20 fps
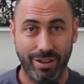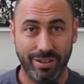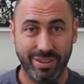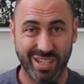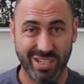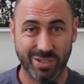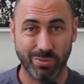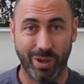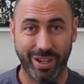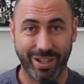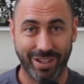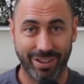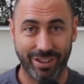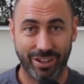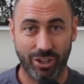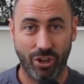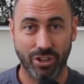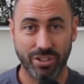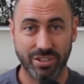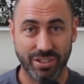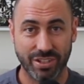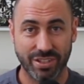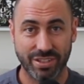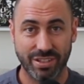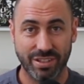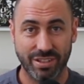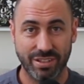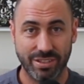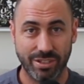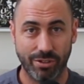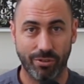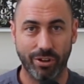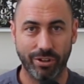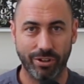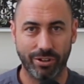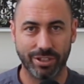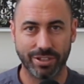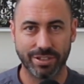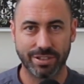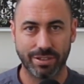this week cost us
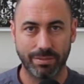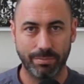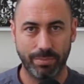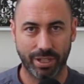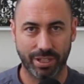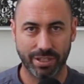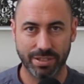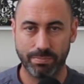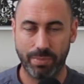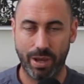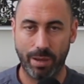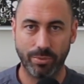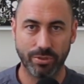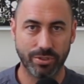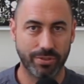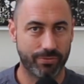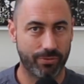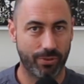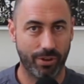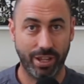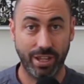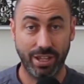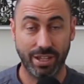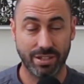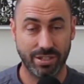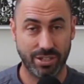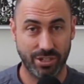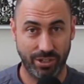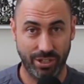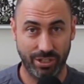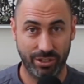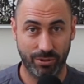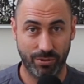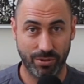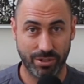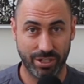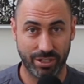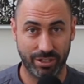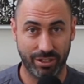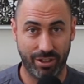$0 because Bubble's free until you
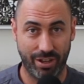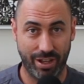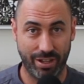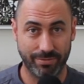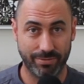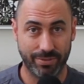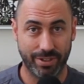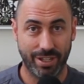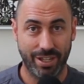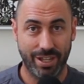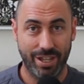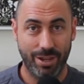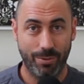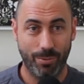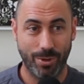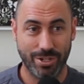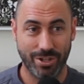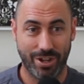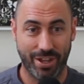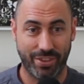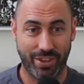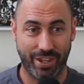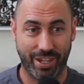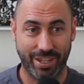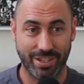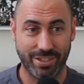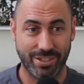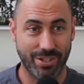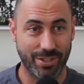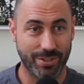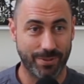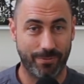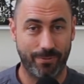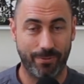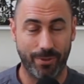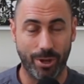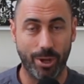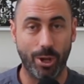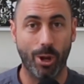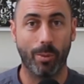launch it live, which I think is just
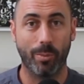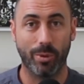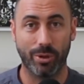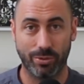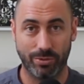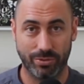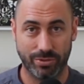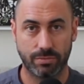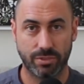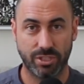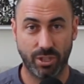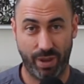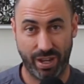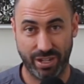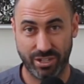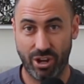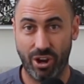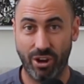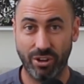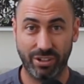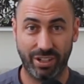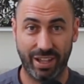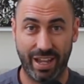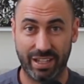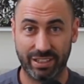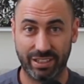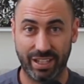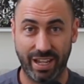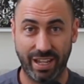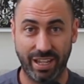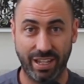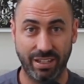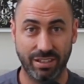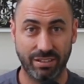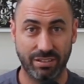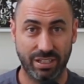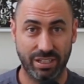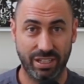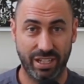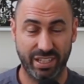phenomenal. So our total outlay
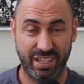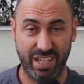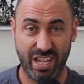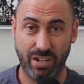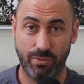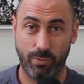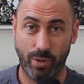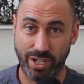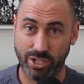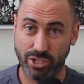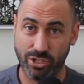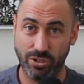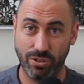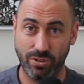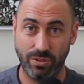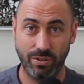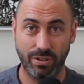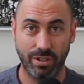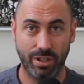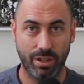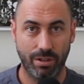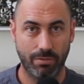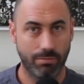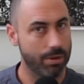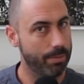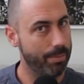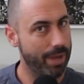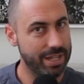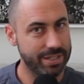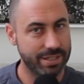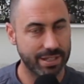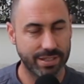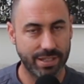at the end of week 2 remains at